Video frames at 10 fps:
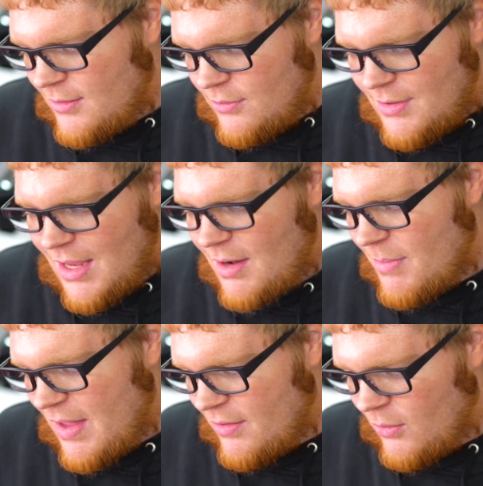You gotta
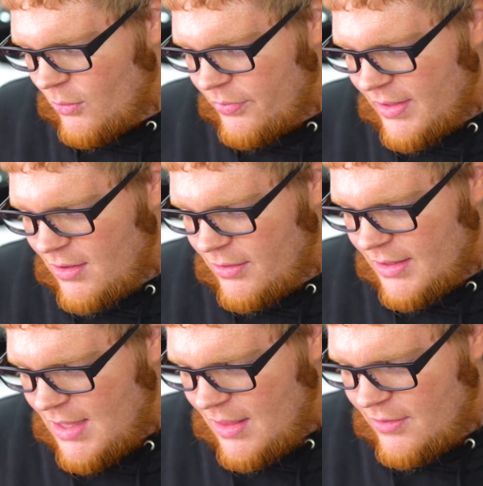buy the whole thing all
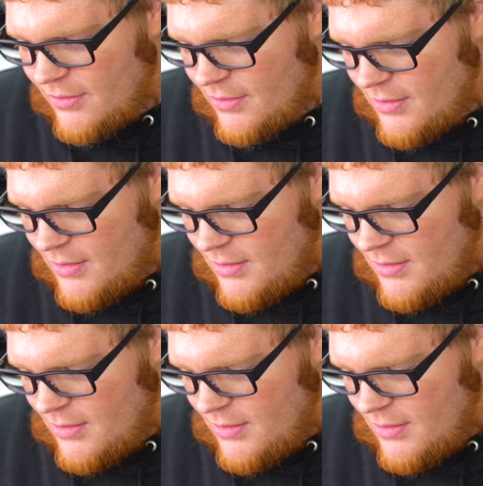together.